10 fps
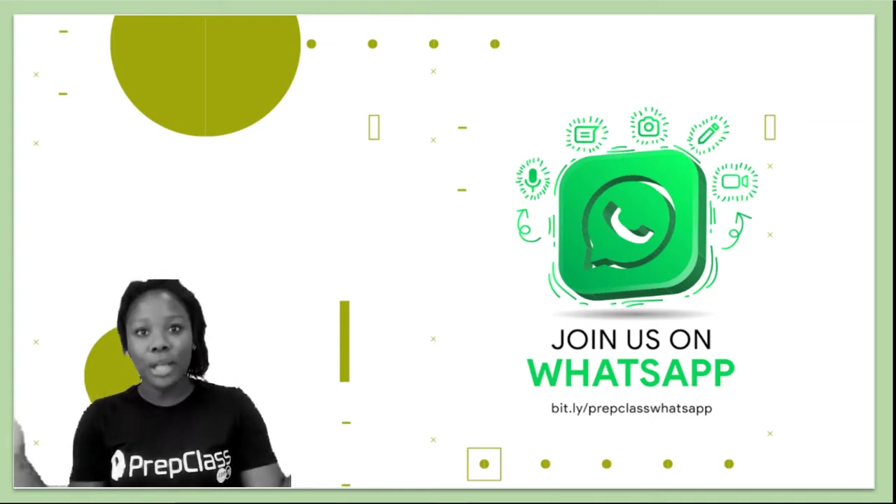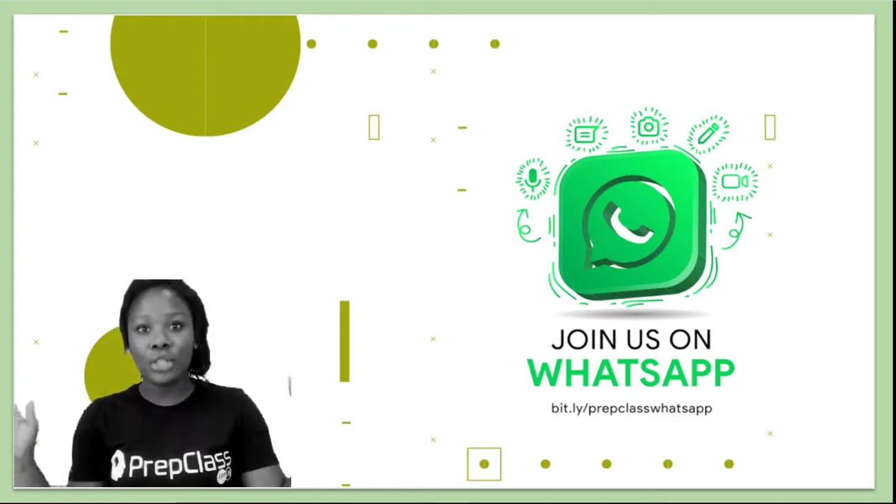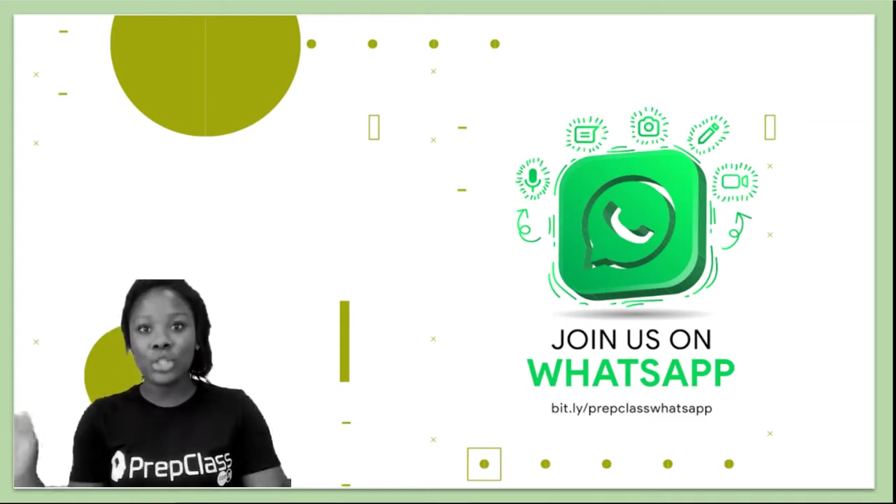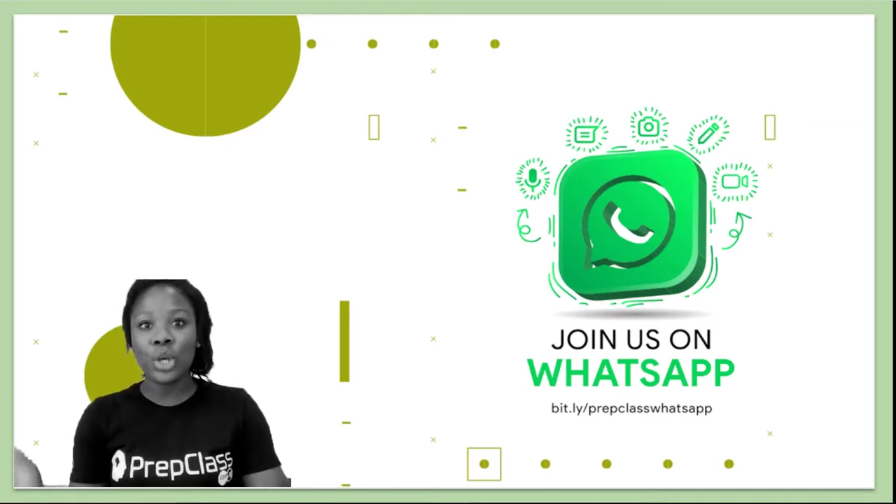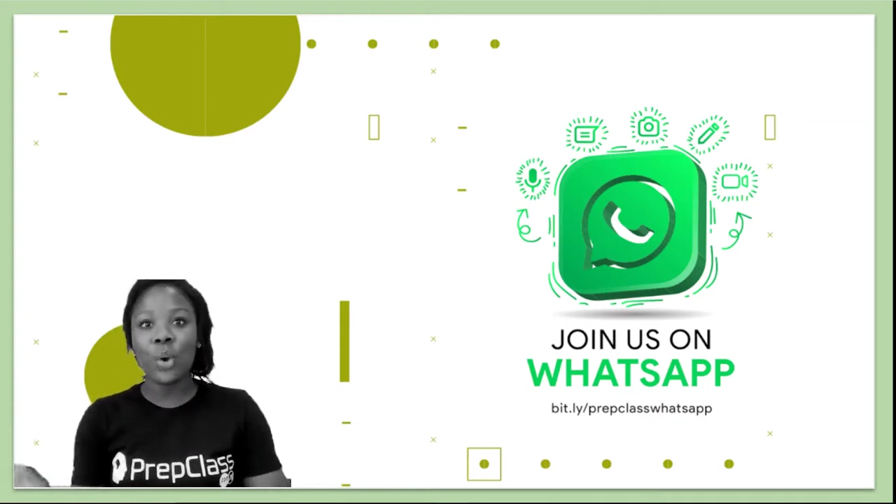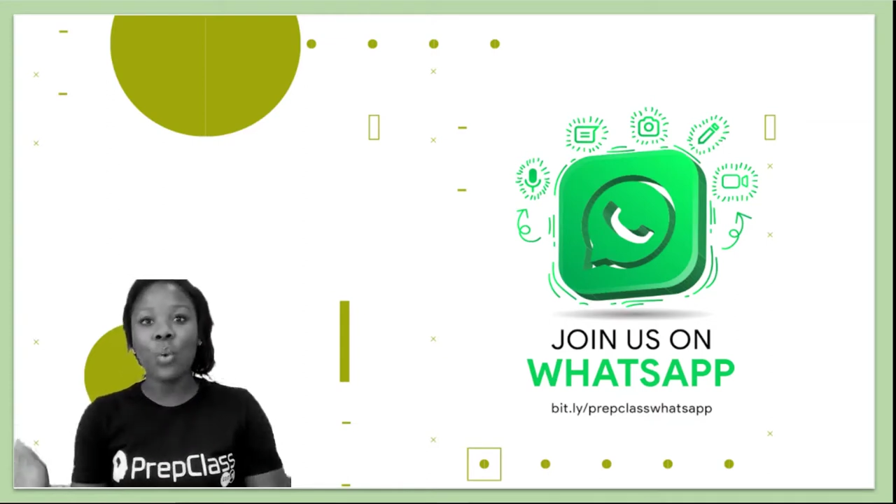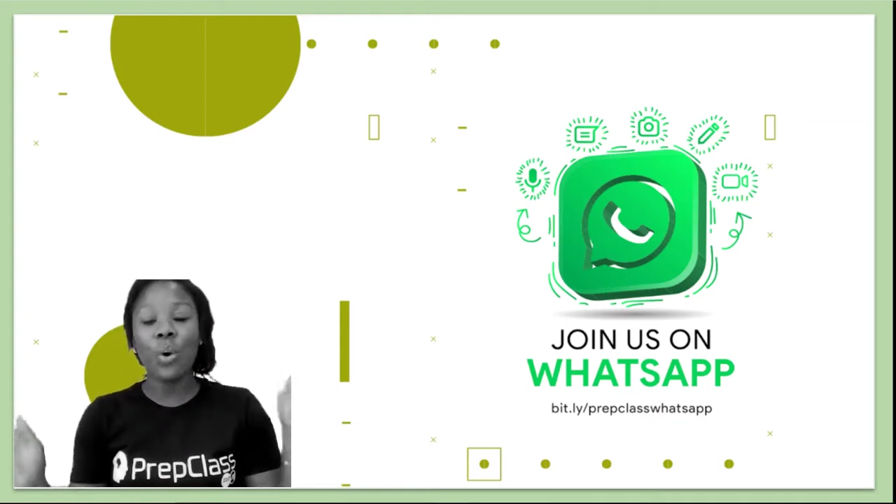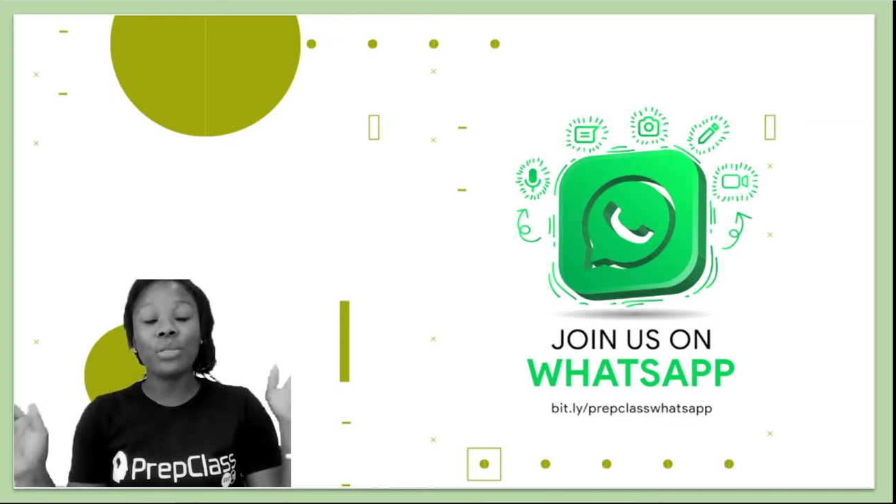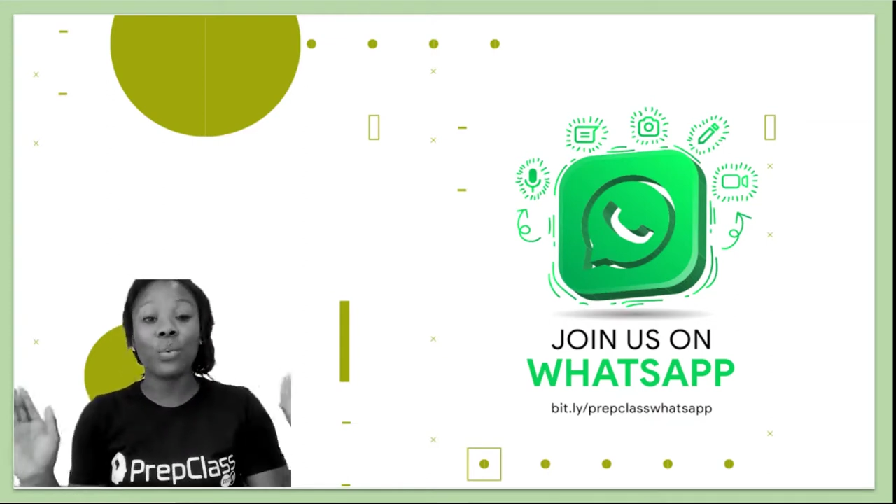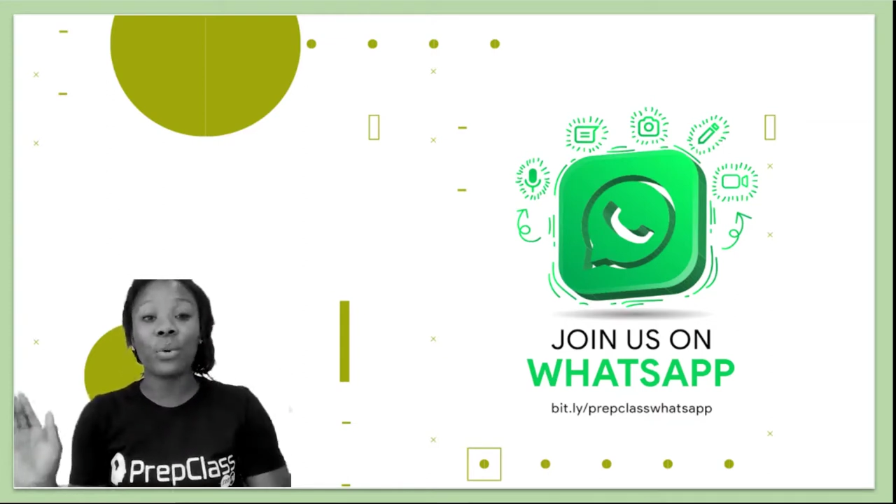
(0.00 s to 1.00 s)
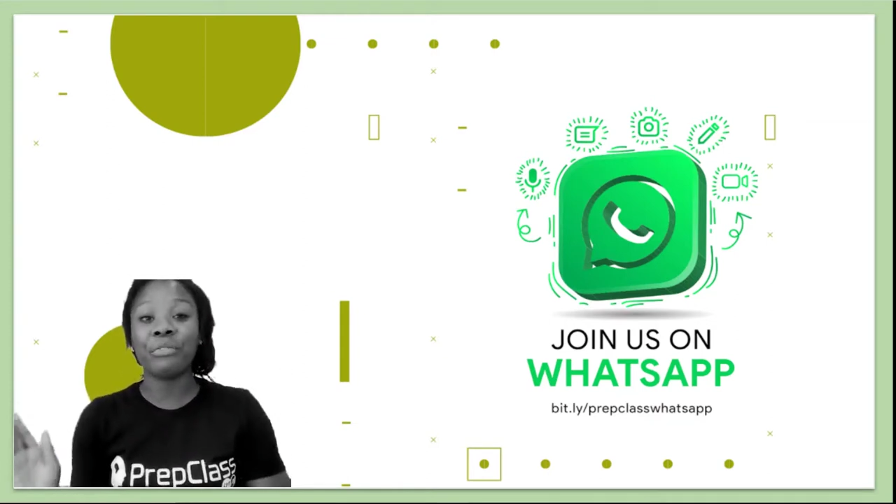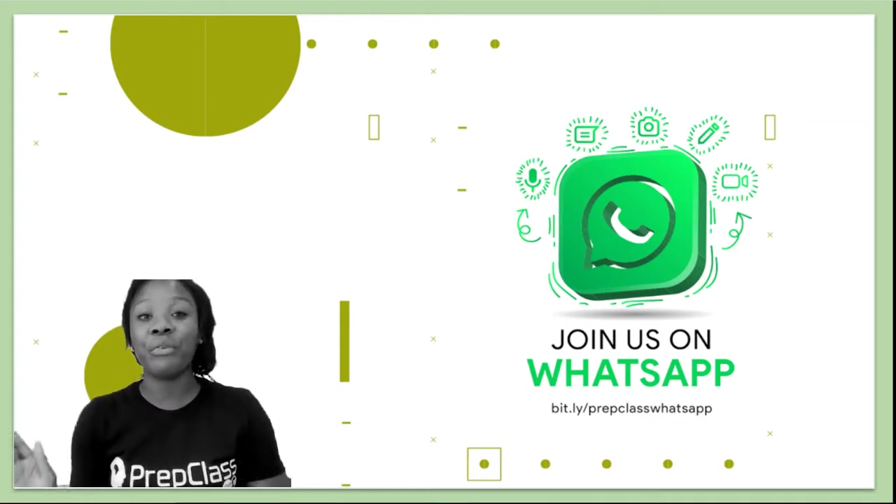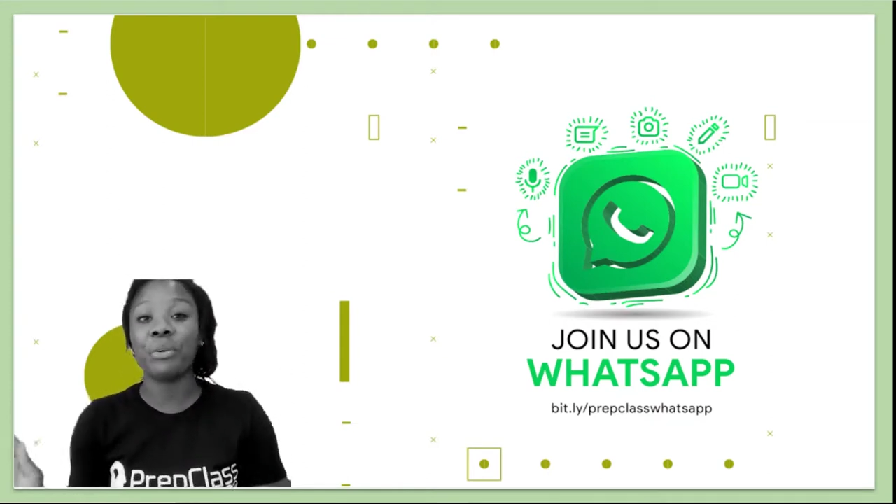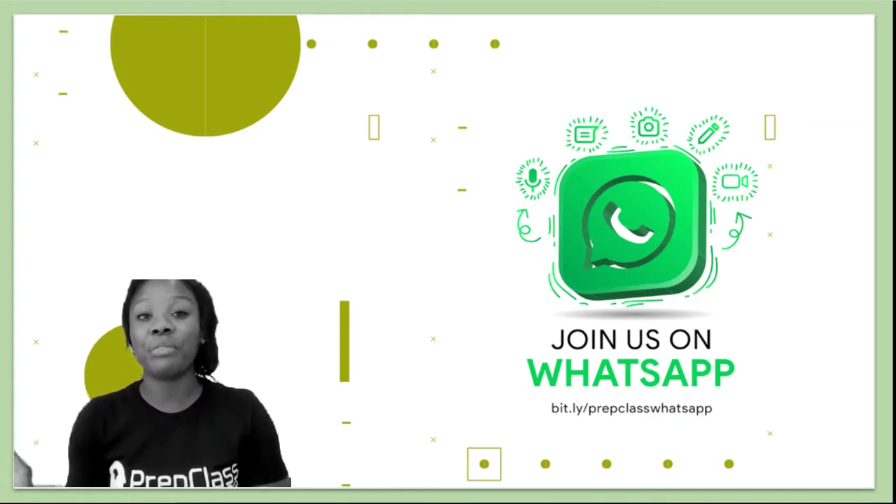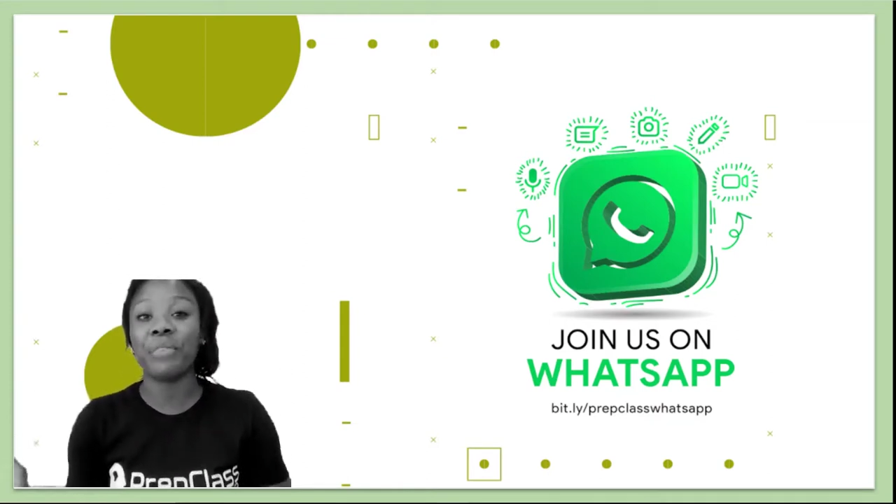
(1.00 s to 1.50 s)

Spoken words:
And so they wrote 4